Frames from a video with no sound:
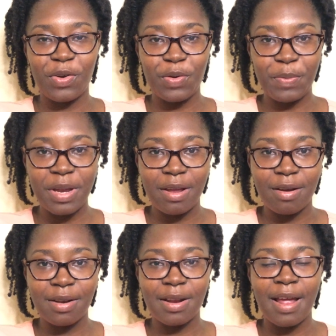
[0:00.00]

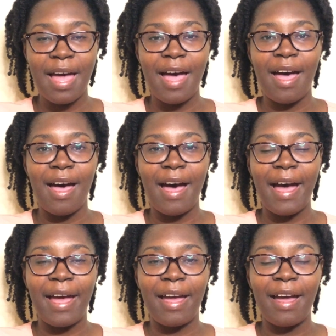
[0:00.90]
opinion.
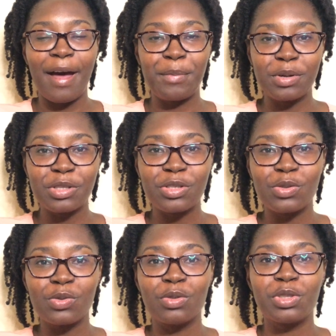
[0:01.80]
I happened
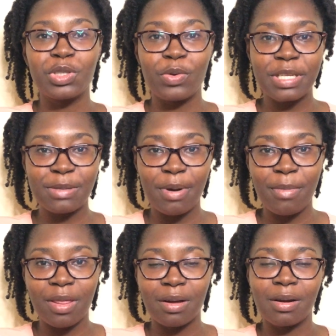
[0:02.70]
to show it to my
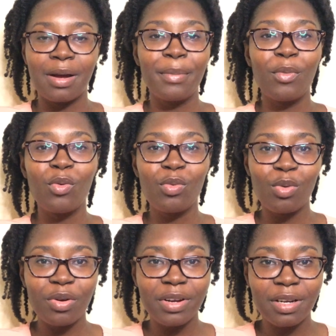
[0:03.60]
mother. I'm
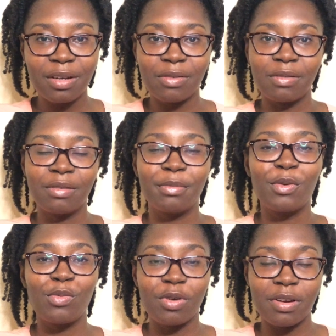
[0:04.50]
worried, I'm
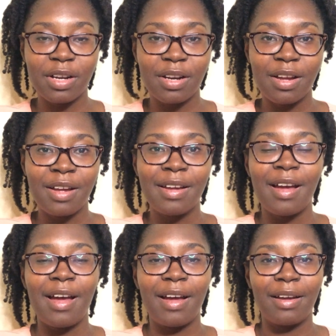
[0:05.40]
worried.
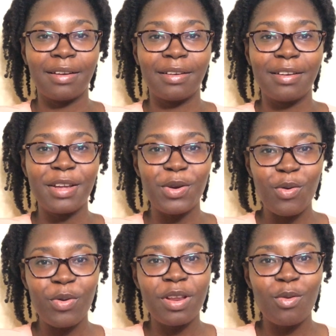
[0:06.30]
And,
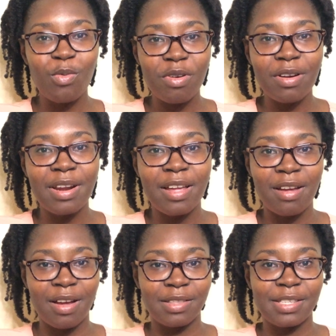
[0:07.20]
when you're worried and you're
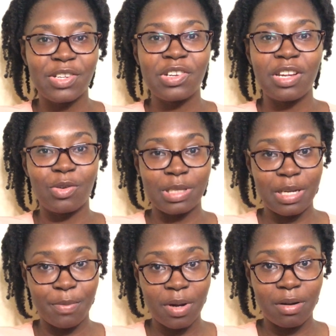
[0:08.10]
concerned, you go to
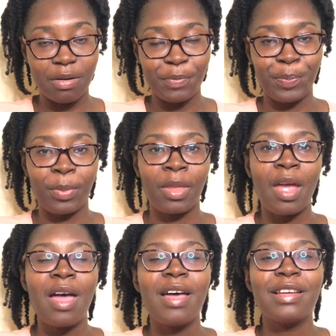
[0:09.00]
your mother.
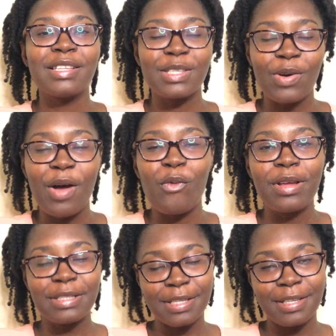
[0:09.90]
So I
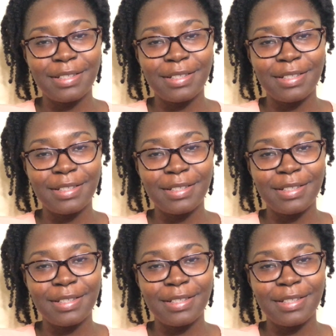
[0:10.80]
went,